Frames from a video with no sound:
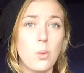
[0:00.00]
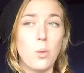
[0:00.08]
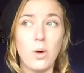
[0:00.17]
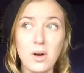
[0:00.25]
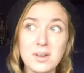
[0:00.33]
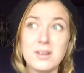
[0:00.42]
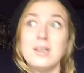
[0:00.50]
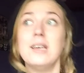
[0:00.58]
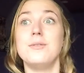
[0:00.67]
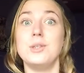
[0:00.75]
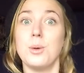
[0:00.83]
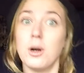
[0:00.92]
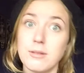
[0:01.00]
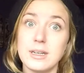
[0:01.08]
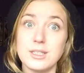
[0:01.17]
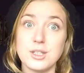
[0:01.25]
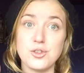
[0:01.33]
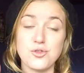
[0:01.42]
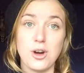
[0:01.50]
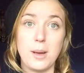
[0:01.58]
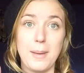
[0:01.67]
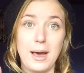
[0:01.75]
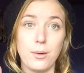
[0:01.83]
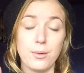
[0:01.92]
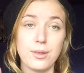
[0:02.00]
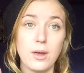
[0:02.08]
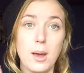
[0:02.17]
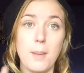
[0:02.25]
one, gives you horrendous dry mouth,